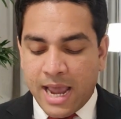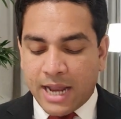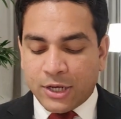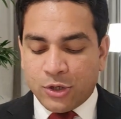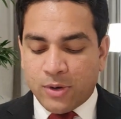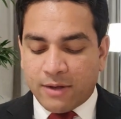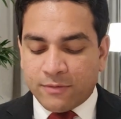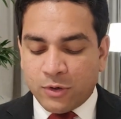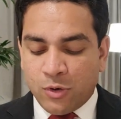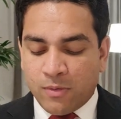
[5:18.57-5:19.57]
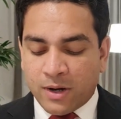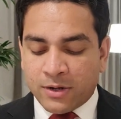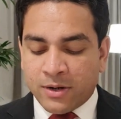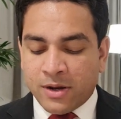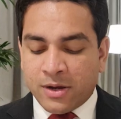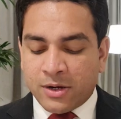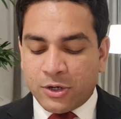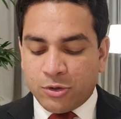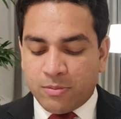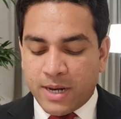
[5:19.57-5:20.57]
And you have no one
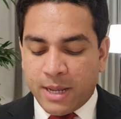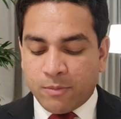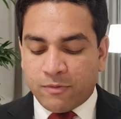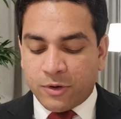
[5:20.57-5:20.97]
to blame